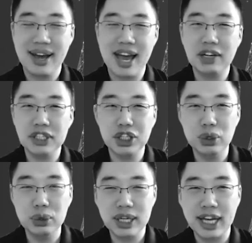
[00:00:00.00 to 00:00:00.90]
And if the
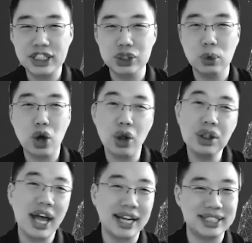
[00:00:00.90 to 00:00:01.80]
user has no
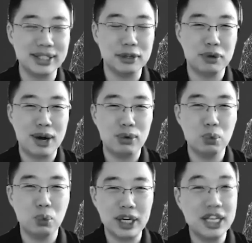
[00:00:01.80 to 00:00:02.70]
context
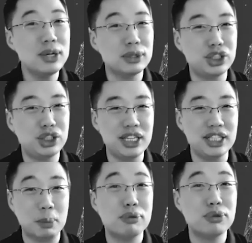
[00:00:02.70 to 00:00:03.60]
around what he or she is
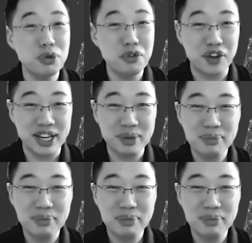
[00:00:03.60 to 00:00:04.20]
approving,